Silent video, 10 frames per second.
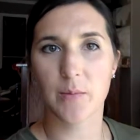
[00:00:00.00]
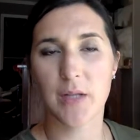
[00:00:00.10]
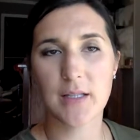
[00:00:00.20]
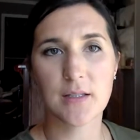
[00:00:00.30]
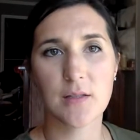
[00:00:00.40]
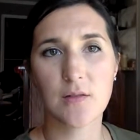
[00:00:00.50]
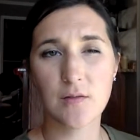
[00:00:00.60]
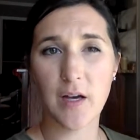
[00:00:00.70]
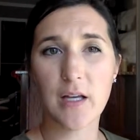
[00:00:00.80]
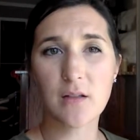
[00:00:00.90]
lesson
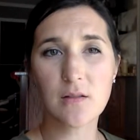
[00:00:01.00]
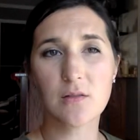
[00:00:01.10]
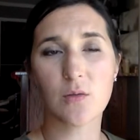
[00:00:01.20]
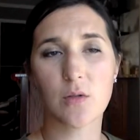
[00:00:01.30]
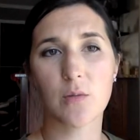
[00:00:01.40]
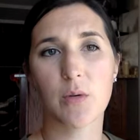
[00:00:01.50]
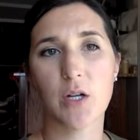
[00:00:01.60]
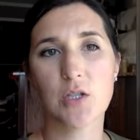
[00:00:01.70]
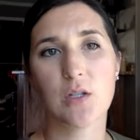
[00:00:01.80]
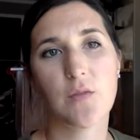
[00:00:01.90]
files or
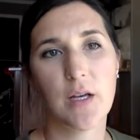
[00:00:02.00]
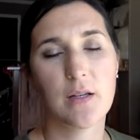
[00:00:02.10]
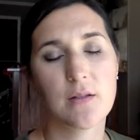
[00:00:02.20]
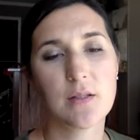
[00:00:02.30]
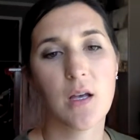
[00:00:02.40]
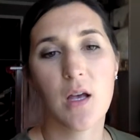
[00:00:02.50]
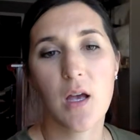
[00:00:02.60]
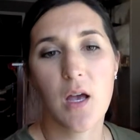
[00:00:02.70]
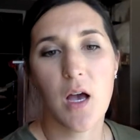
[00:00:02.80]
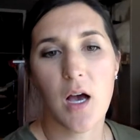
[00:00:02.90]
project files.
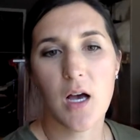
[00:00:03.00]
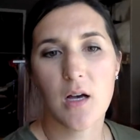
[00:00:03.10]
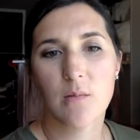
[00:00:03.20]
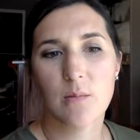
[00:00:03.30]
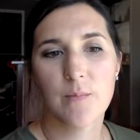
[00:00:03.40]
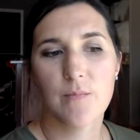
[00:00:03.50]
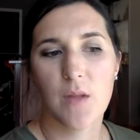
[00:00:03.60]
Um,